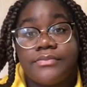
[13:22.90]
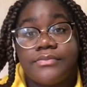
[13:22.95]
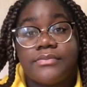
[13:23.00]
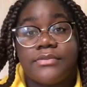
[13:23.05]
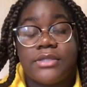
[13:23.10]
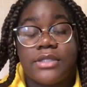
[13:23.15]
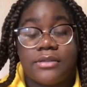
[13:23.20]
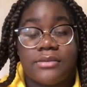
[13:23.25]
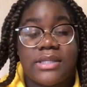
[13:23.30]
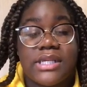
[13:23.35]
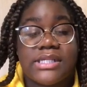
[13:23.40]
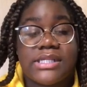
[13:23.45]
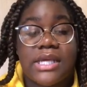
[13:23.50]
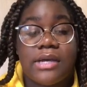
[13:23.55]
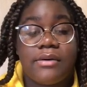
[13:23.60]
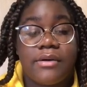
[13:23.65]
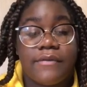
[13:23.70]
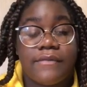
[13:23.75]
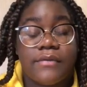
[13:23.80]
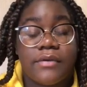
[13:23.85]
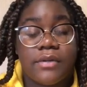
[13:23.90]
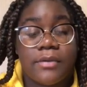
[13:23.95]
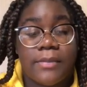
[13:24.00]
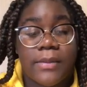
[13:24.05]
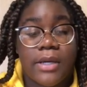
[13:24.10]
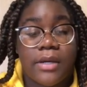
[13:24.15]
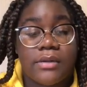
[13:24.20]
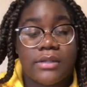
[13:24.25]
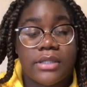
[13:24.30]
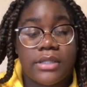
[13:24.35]
yeah, that's how I feel
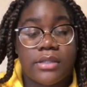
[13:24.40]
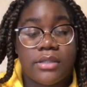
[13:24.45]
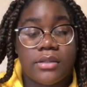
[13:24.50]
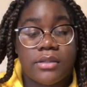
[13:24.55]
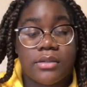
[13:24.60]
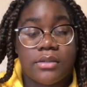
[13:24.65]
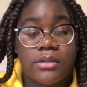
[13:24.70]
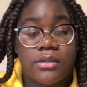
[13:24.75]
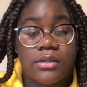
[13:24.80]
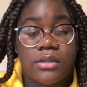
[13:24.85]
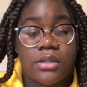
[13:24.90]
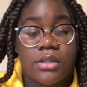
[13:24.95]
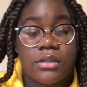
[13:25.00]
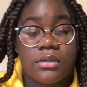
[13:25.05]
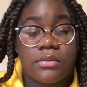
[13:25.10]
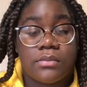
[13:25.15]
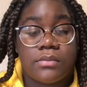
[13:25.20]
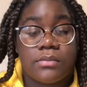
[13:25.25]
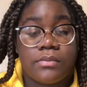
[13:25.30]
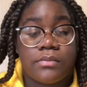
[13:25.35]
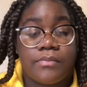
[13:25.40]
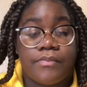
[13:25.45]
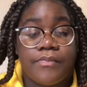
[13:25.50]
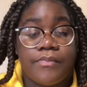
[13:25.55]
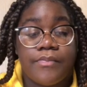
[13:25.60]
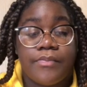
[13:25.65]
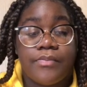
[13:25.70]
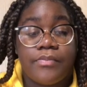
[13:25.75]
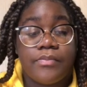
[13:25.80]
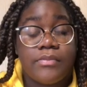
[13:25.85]
about it.
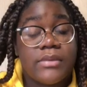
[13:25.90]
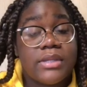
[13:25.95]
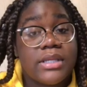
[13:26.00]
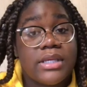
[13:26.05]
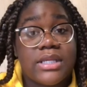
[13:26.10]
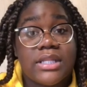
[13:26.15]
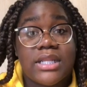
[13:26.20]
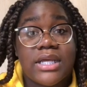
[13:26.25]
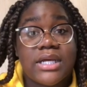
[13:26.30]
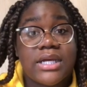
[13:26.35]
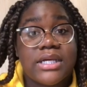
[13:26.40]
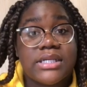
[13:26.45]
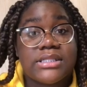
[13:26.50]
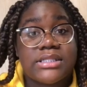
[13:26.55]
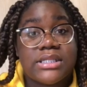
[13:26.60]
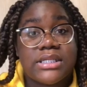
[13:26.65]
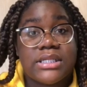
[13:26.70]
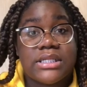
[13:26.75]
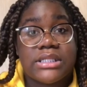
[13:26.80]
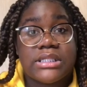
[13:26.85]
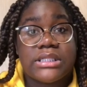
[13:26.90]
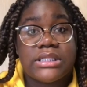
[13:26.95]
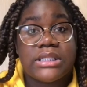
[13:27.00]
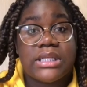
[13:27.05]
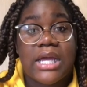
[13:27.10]
And like I said,